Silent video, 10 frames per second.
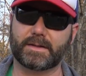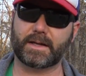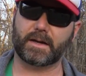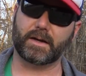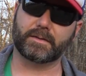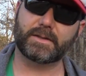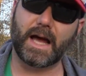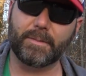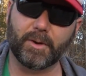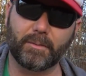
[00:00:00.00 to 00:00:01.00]
set a
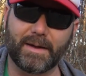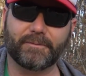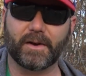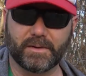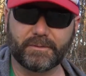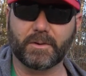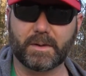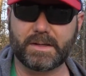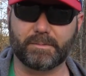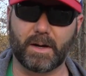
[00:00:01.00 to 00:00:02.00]
timer on my phone for
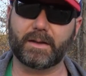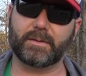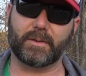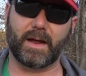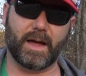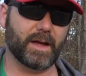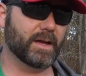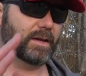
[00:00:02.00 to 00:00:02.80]
once a month and when I